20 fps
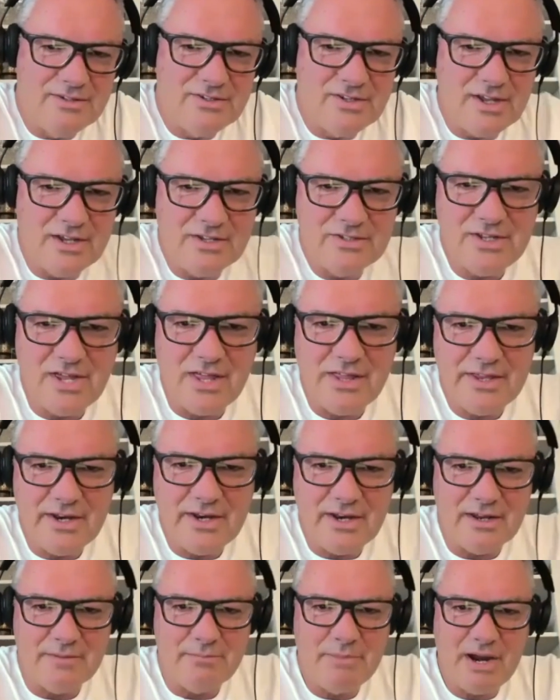like
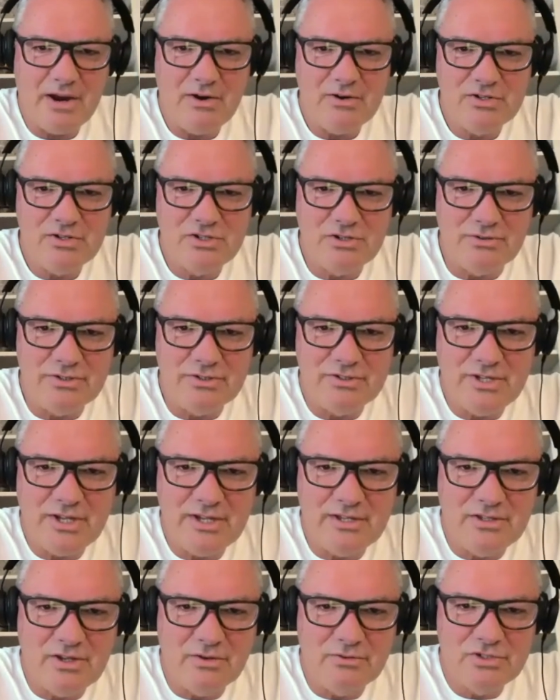selling a parachute and
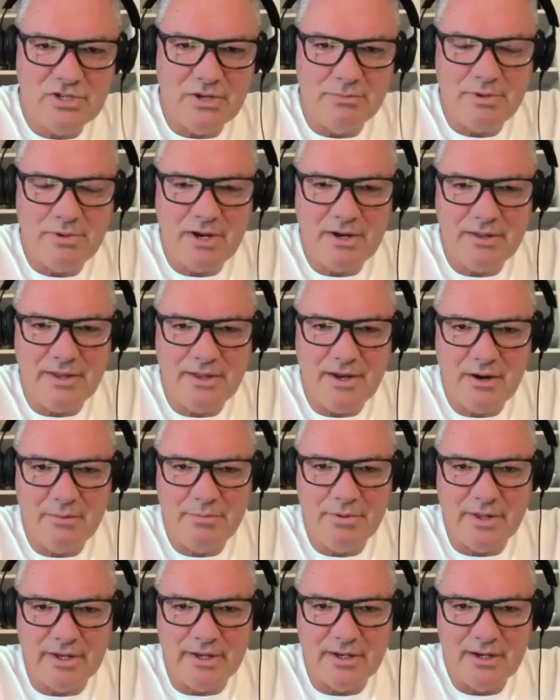saying, don't jump out of the
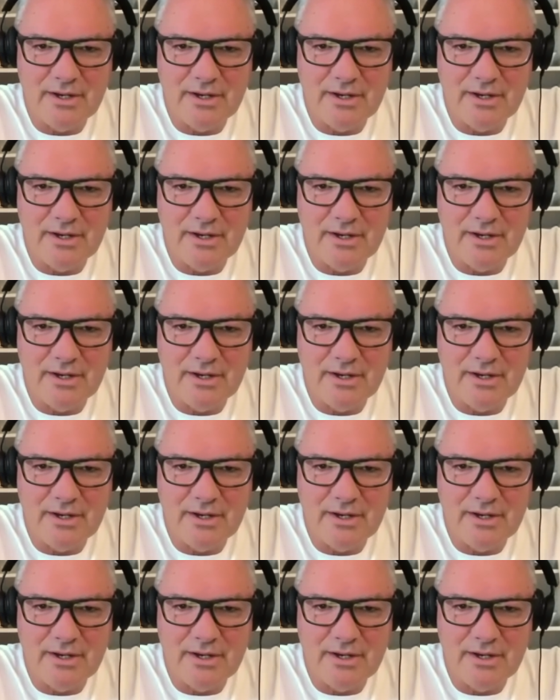airplane.